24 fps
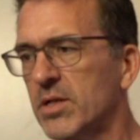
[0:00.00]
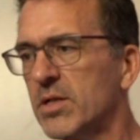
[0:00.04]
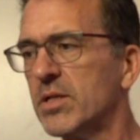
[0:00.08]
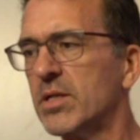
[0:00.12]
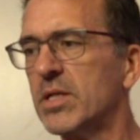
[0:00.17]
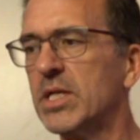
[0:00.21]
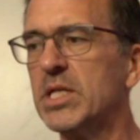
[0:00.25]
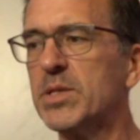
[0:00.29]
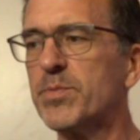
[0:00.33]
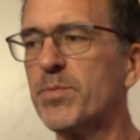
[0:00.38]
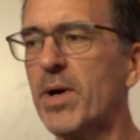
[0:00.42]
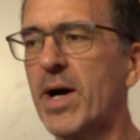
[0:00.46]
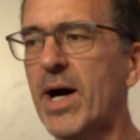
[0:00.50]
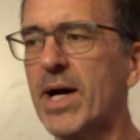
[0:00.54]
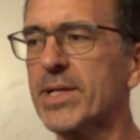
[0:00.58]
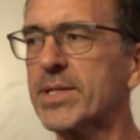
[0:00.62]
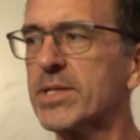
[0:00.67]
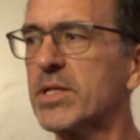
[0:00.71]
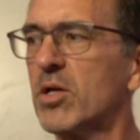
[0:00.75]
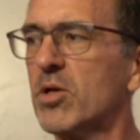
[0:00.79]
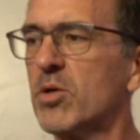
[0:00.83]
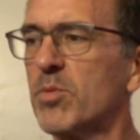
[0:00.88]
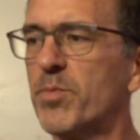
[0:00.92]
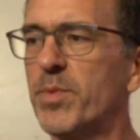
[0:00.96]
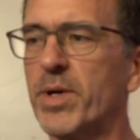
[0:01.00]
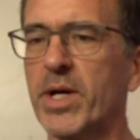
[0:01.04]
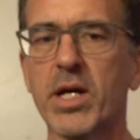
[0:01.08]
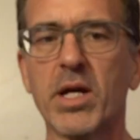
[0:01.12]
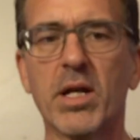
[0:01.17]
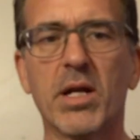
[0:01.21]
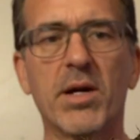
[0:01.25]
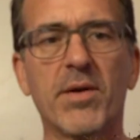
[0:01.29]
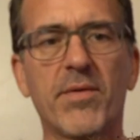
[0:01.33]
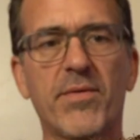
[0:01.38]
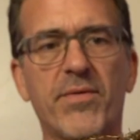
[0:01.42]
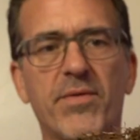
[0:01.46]
These pots aren't big
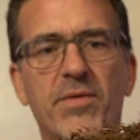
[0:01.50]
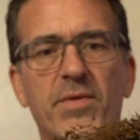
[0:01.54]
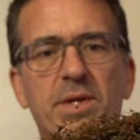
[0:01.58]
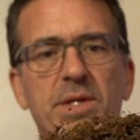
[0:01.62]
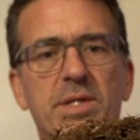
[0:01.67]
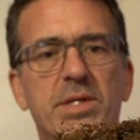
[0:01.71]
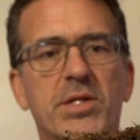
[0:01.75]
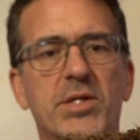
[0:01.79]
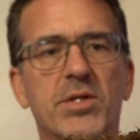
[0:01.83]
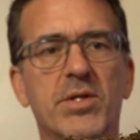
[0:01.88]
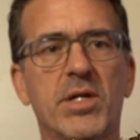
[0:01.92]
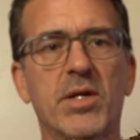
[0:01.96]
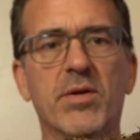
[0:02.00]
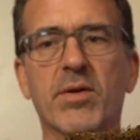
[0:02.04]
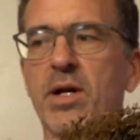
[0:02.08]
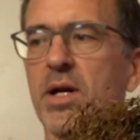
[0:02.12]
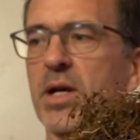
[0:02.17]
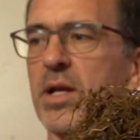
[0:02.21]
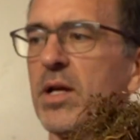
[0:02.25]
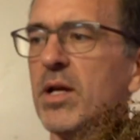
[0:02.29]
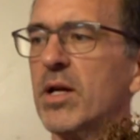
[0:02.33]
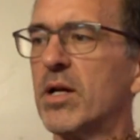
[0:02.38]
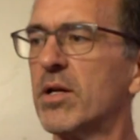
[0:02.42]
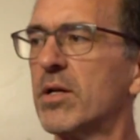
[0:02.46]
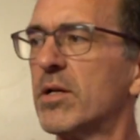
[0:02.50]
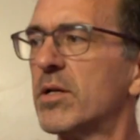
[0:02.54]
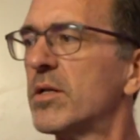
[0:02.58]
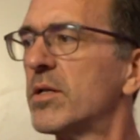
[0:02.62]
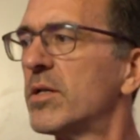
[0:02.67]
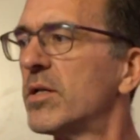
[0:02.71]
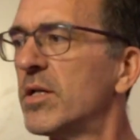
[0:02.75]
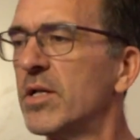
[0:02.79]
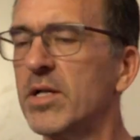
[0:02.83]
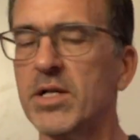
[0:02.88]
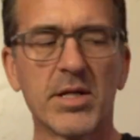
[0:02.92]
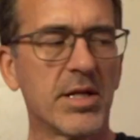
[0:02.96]
enough for this tree right here.
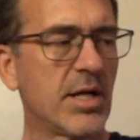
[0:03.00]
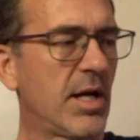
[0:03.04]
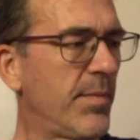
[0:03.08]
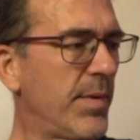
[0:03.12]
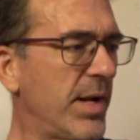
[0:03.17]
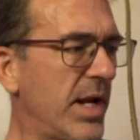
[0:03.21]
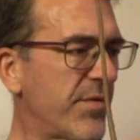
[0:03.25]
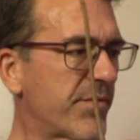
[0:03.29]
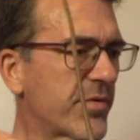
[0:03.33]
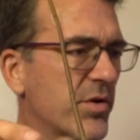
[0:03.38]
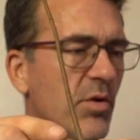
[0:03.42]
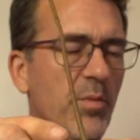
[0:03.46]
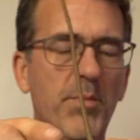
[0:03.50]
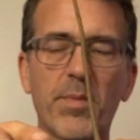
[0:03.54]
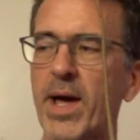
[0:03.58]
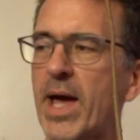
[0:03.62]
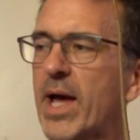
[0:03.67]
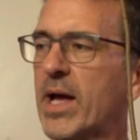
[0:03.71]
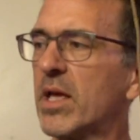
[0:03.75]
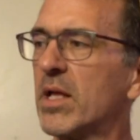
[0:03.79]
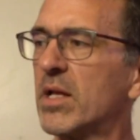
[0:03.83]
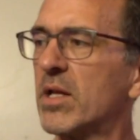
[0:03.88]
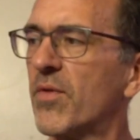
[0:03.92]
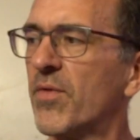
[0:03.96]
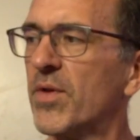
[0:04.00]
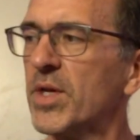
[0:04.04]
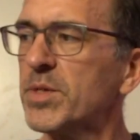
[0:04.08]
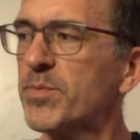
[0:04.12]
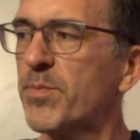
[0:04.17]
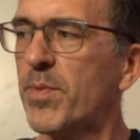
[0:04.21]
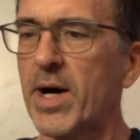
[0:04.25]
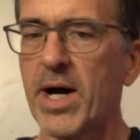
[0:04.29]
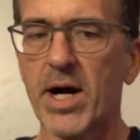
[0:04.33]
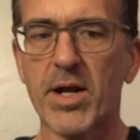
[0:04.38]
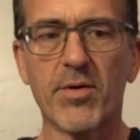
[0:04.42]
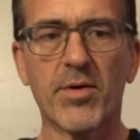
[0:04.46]
I'm going to have to go back into this
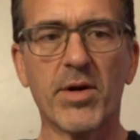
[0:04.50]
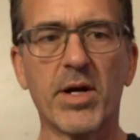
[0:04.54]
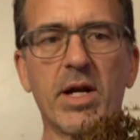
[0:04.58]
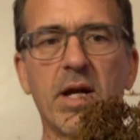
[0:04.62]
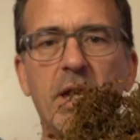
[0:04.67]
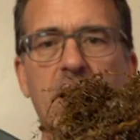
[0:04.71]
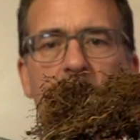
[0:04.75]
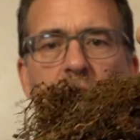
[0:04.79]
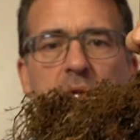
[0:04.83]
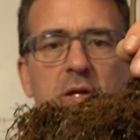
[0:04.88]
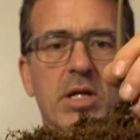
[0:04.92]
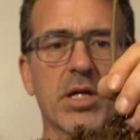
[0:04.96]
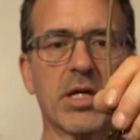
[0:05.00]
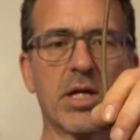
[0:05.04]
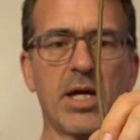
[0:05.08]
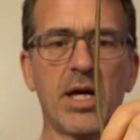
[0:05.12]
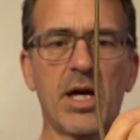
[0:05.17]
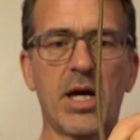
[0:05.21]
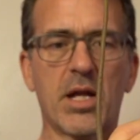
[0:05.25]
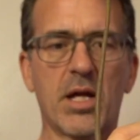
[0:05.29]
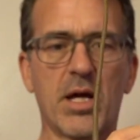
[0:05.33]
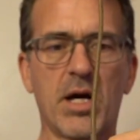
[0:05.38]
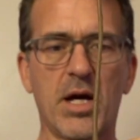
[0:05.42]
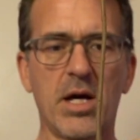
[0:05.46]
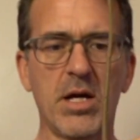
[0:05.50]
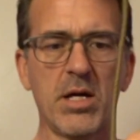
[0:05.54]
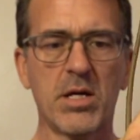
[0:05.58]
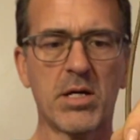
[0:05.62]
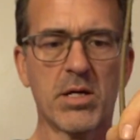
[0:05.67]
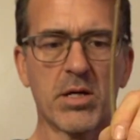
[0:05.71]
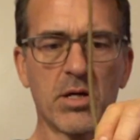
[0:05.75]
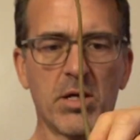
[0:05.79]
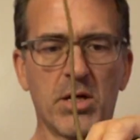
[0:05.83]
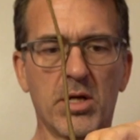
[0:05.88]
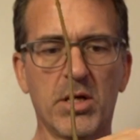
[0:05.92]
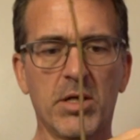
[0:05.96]
pot right here. Look at that, huh?
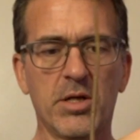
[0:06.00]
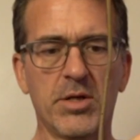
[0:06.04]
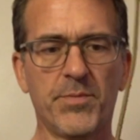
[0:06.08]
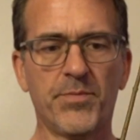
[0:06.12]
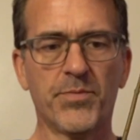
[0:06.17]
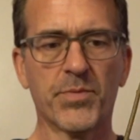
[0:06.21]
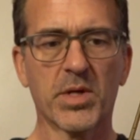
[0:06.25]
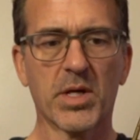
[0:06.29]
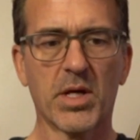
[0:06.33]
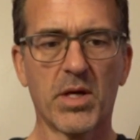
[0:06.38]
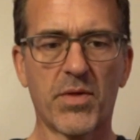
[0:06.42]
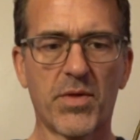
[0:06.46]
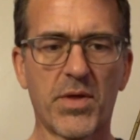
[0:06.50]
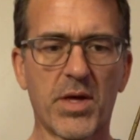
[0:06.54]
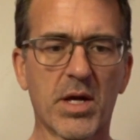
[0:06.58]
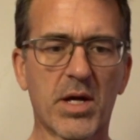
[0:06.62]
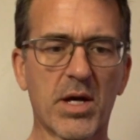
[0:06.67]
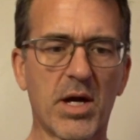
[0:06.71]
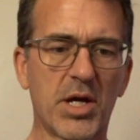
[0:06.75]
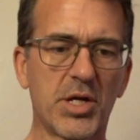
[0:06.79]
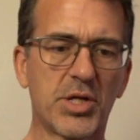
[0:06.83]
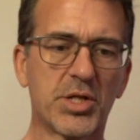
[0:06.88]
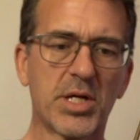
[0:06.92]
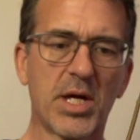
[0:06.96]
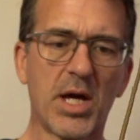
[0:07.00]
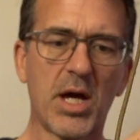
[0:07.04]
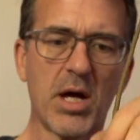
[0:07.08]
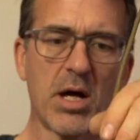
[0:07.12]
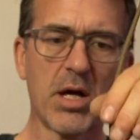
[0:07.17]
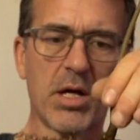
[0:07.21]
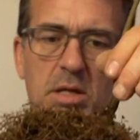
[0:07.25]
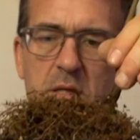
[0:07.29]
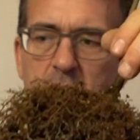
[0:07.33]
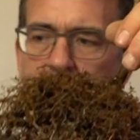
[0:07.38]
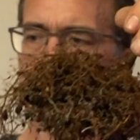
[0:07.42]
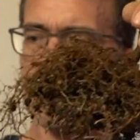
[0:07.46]
I think I
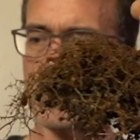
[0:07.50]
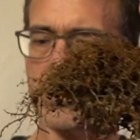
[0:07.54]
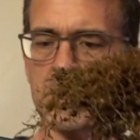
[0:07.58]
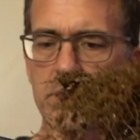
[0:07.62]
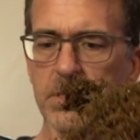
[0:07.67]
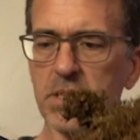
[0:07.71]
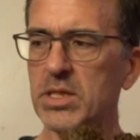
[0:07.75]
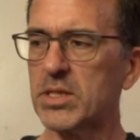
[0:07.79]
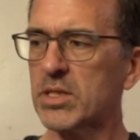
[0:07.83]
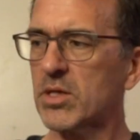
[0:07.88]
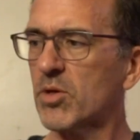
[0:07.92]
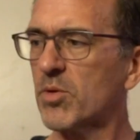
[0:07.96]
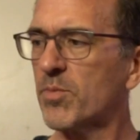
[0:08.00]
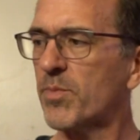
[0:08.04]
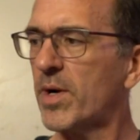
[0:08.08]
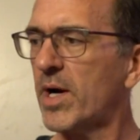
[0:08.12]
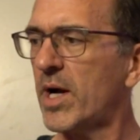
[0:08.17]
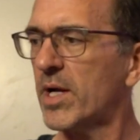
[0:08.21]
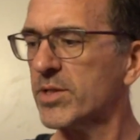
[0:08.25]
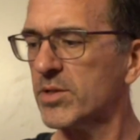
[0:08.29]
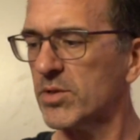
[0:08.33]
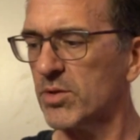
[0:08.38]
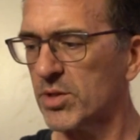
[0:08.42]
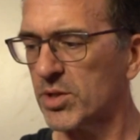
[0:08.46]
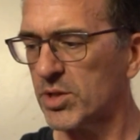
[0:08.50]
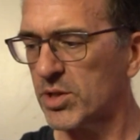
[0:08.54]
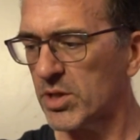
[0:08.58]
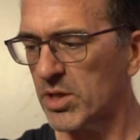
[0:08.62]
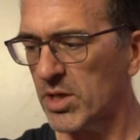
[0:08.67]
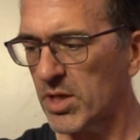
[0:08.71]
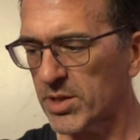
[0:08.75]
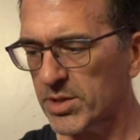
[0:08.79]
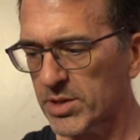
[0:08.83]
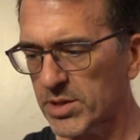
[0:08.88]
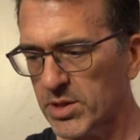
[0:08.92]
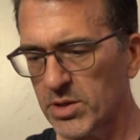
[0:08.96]
shall. These other pots are
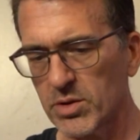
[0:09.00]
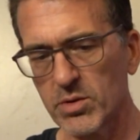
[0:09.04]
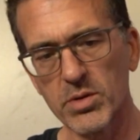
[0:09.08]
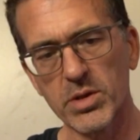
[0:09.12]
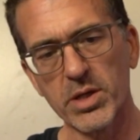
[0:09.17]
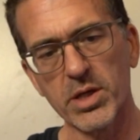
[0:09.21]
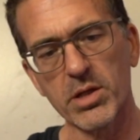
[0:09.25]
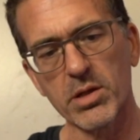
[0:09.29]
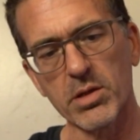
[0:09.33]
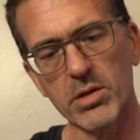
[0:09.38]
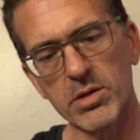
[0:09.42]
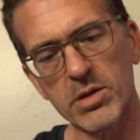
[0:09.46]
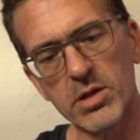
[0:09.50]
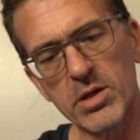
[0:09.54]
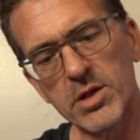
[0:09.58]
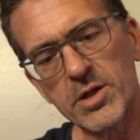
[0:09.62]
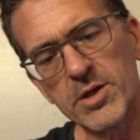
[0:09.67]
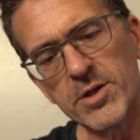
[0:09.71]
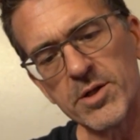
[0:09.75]
just too little.